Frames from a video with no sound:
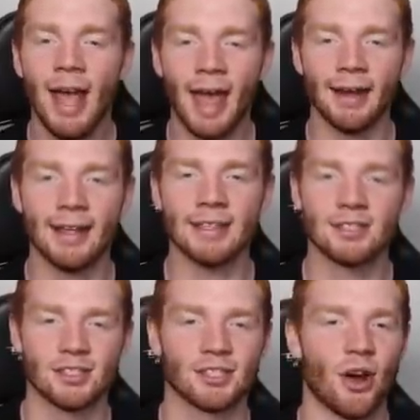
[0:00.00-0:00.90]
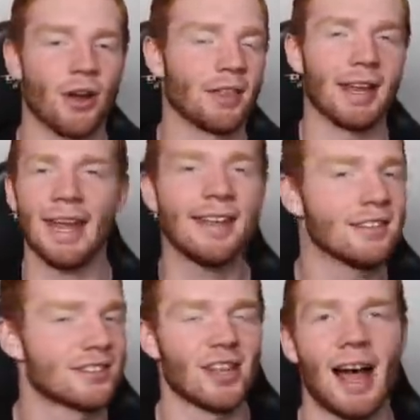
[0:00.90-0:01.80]
and he is just showing that he
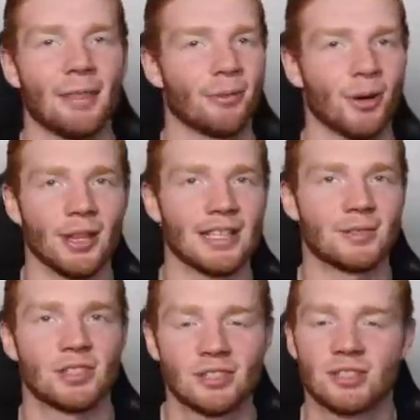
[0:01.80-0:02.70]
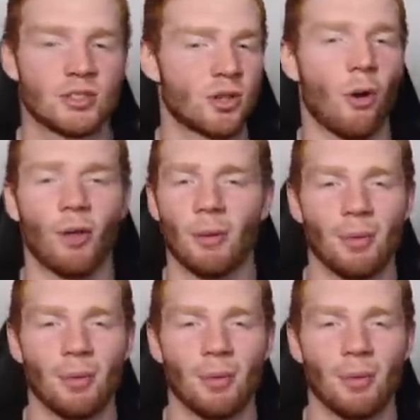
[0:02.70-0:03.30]
can slide through these taller